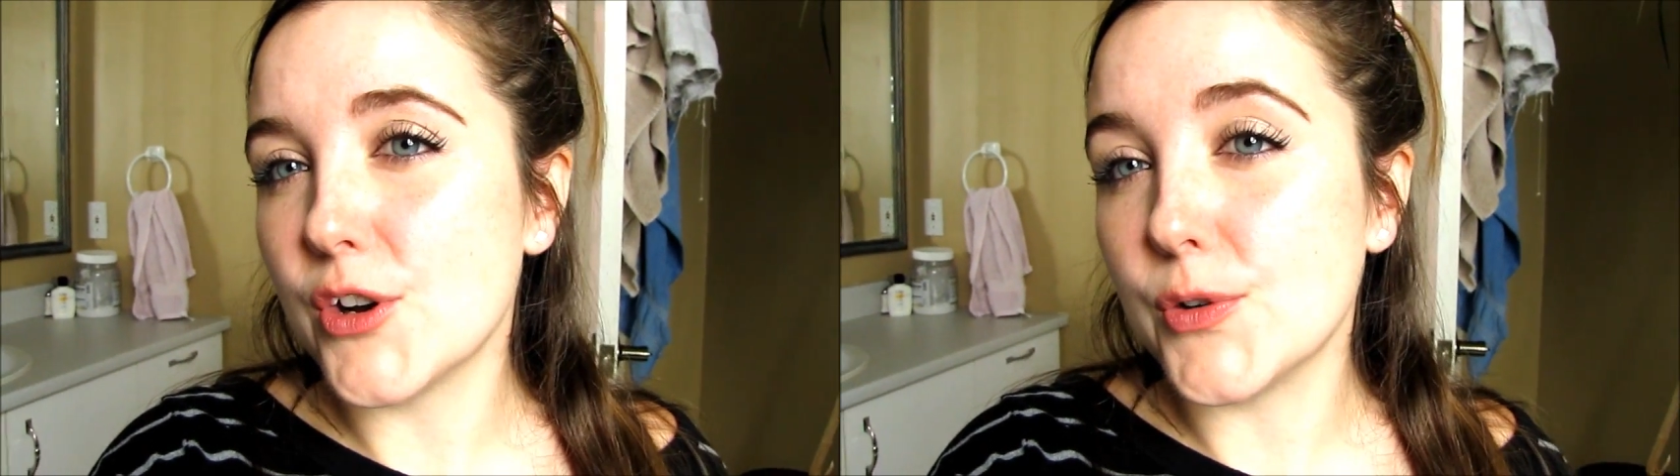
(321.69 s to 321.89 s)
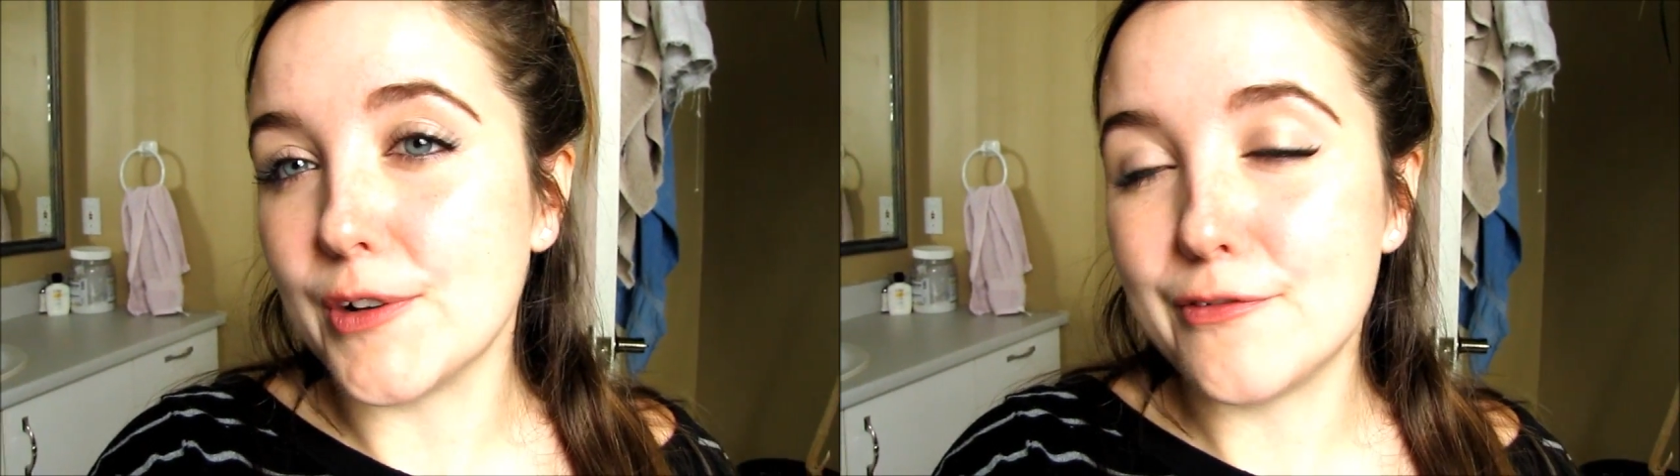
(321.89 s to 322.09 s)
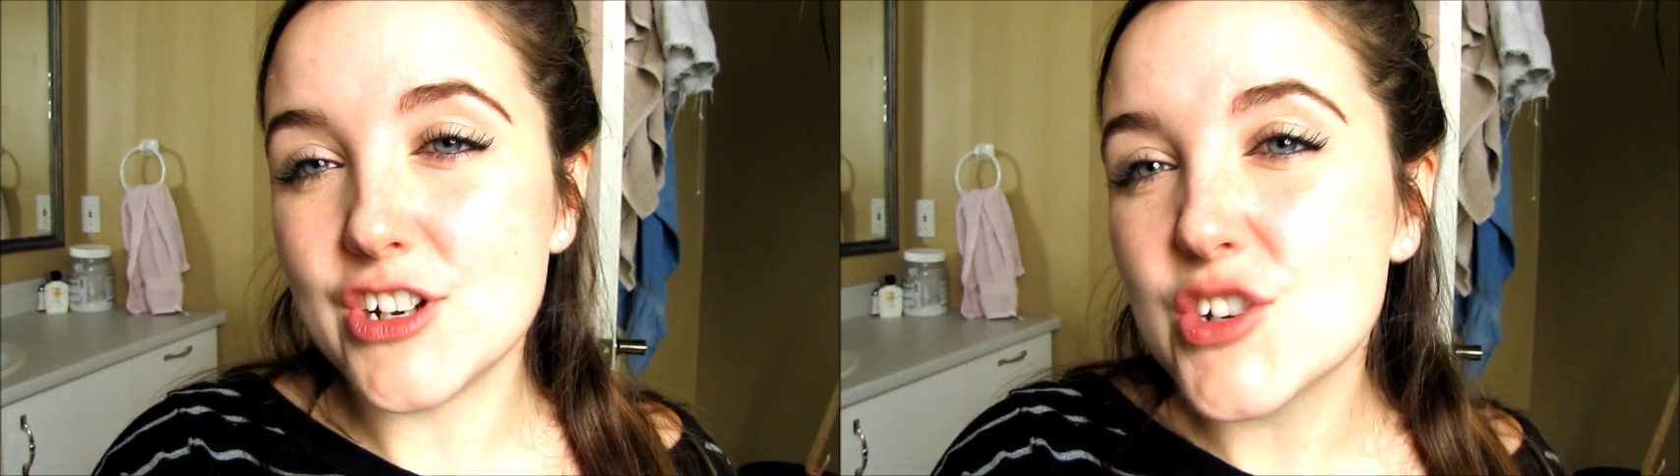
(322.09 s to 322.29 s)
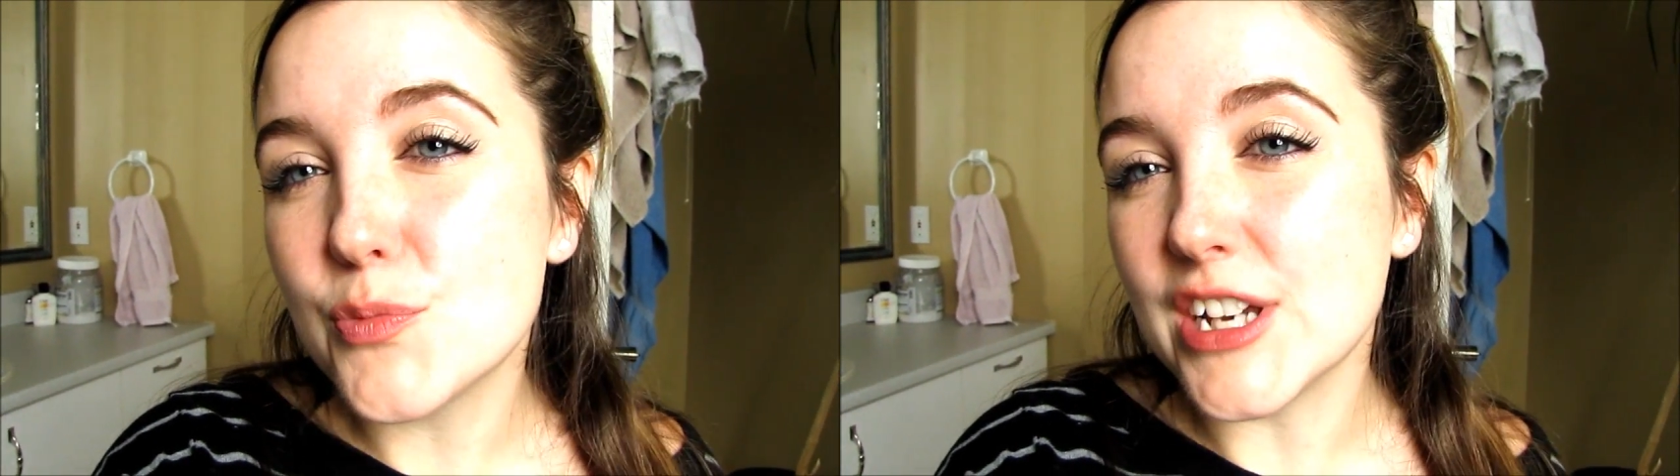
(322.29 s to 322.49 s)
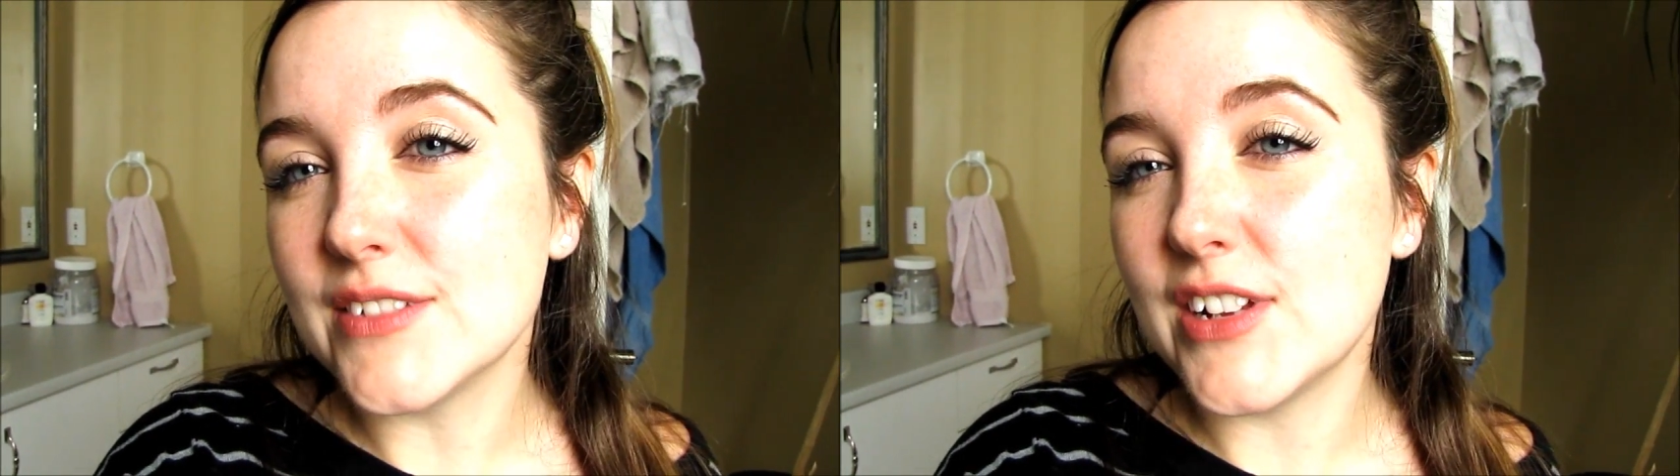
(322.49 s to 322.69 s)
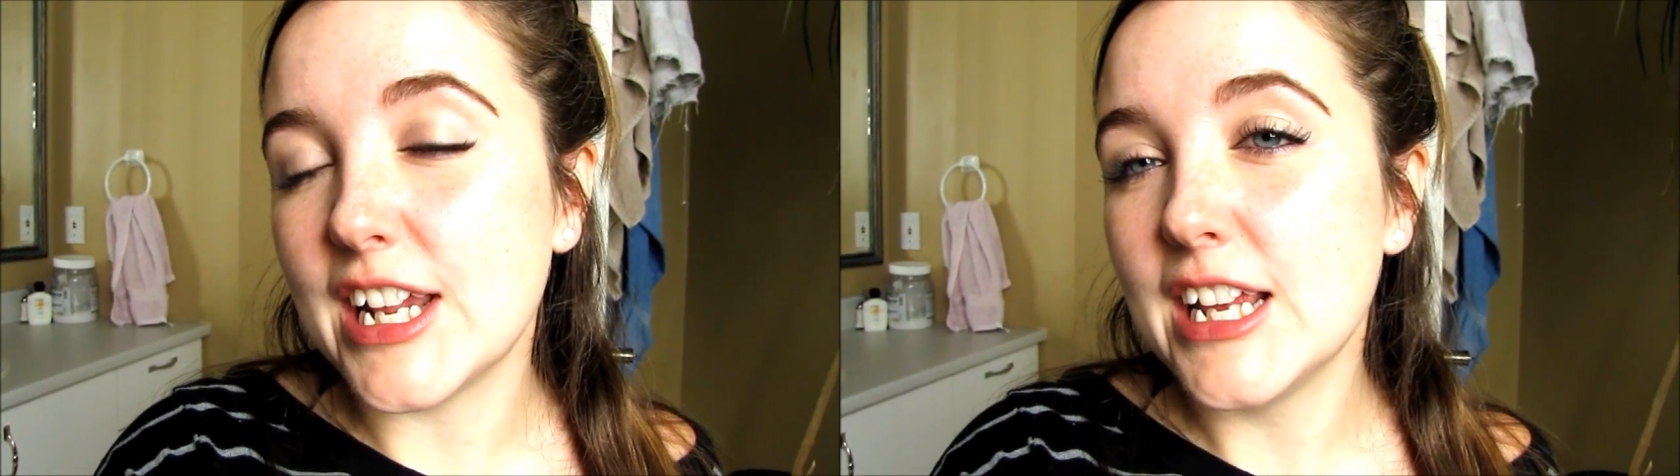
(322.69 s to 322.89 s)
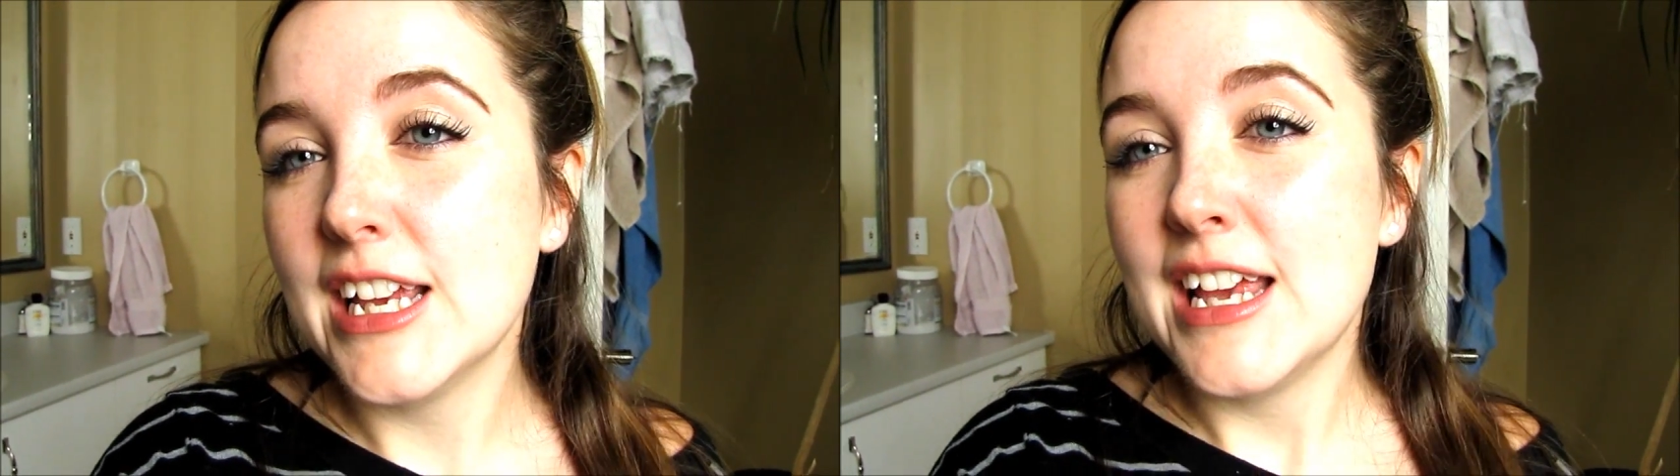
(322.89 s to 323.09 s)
or finished breastfeeding,